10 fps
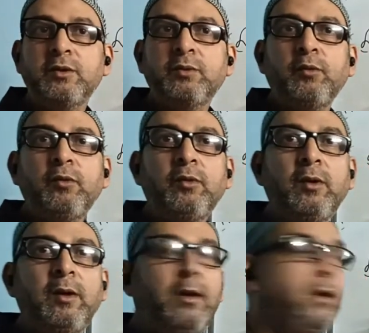useful,
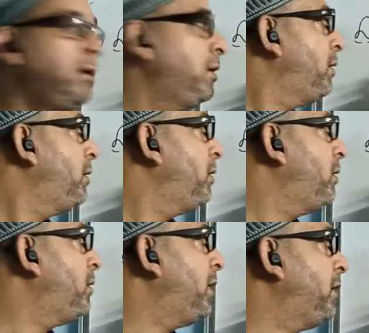
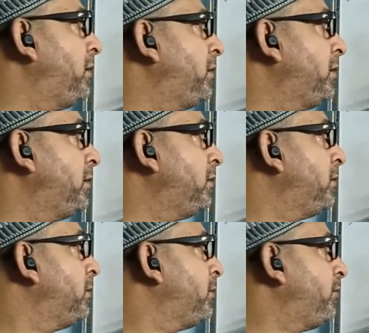
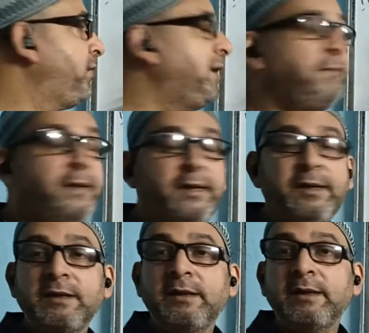and we have
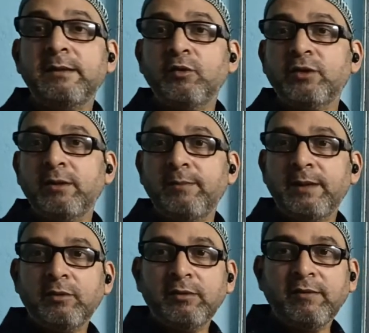many recent test questions
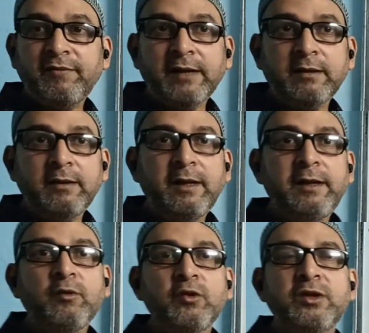based on the fact.
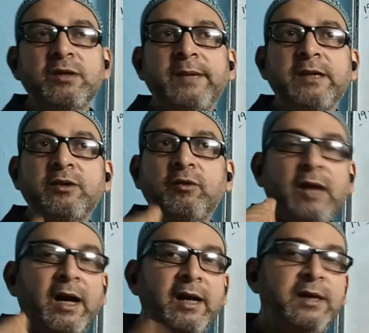Any question based
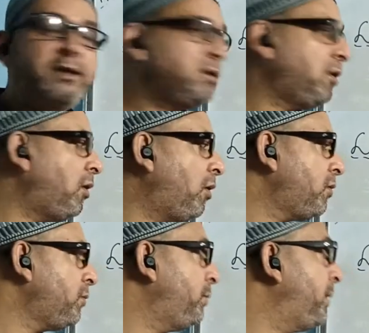on ice
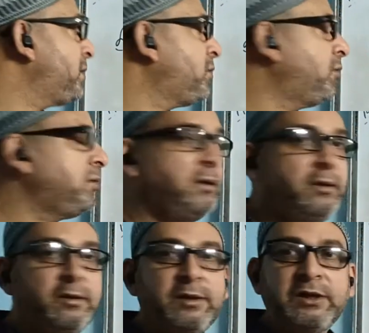or based on
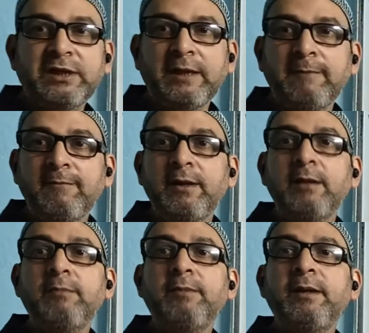the steam,
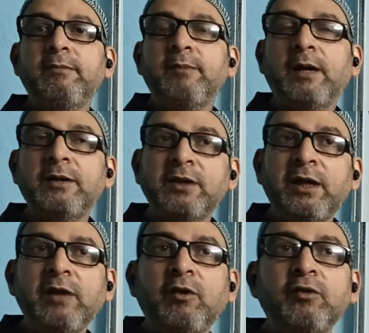we will be
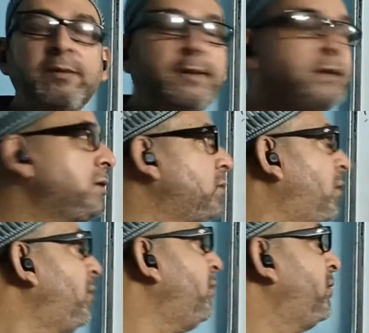answering on the basis
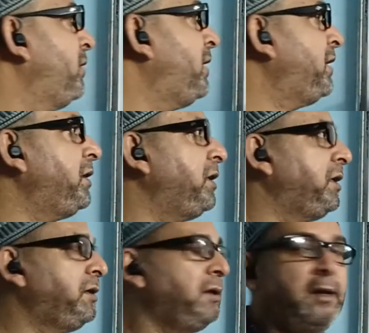of latent
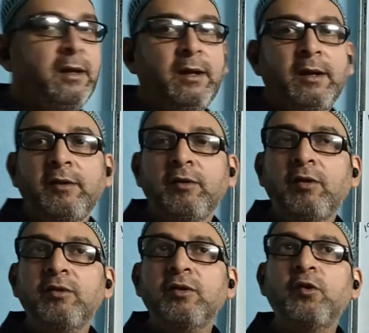heat.
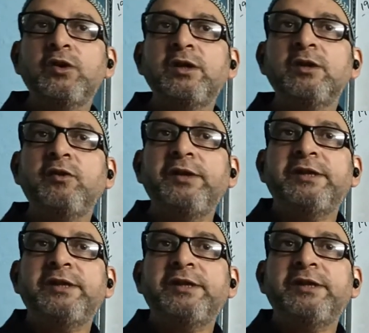Now the questions on